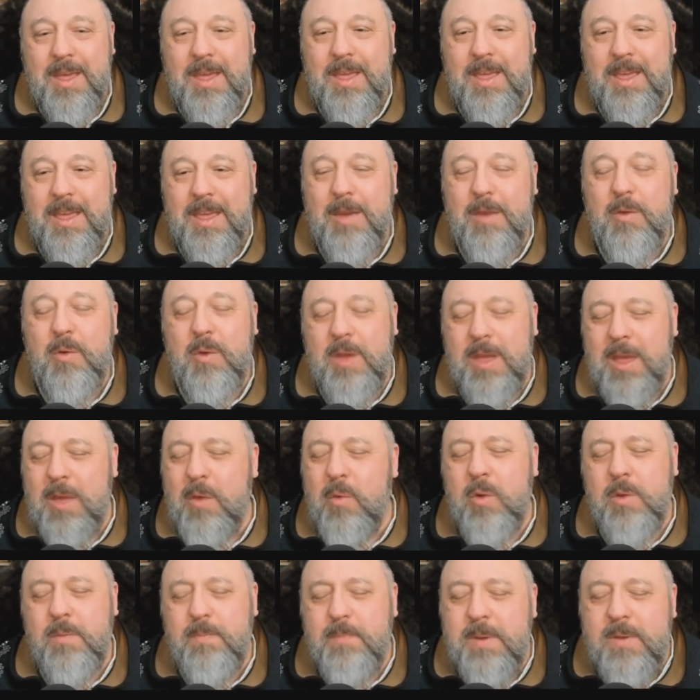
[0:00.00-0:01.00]
It
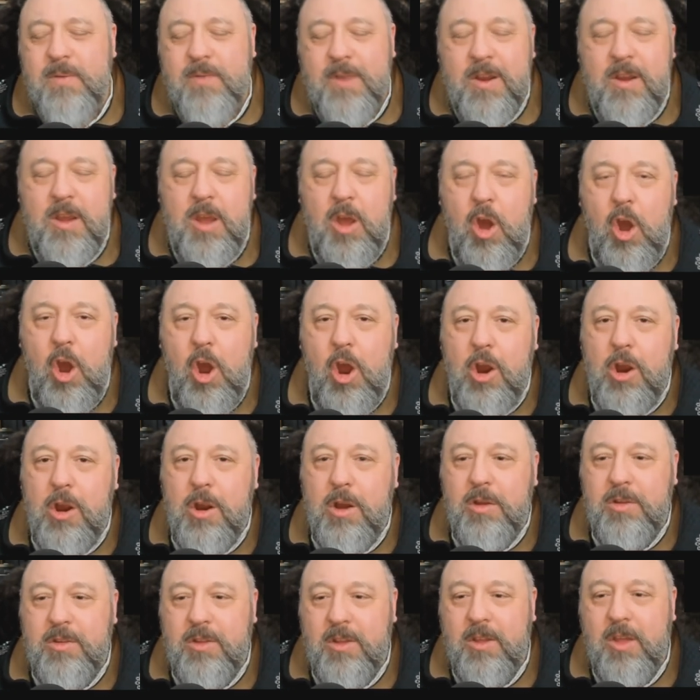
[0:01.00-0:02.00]
would be very
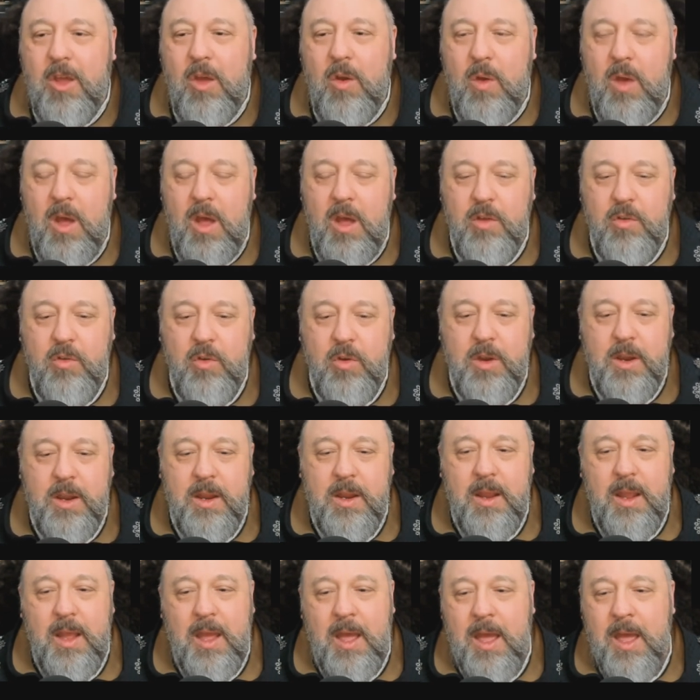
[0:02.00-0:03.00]
hard to go
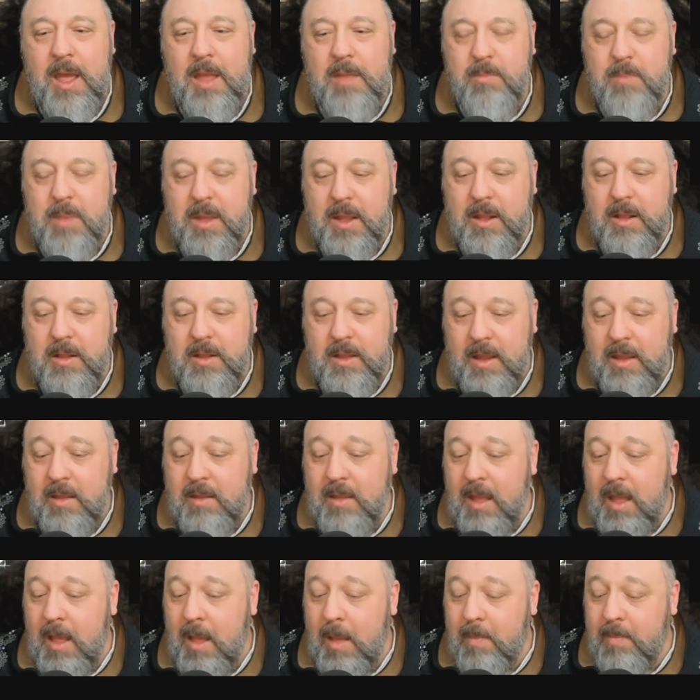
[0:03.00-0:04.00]
hungry at
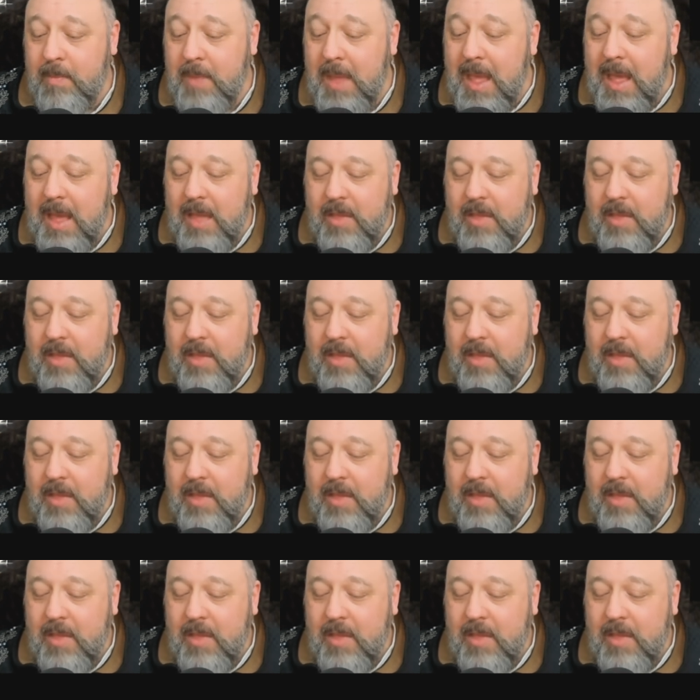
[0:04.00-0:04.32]
Bicolline.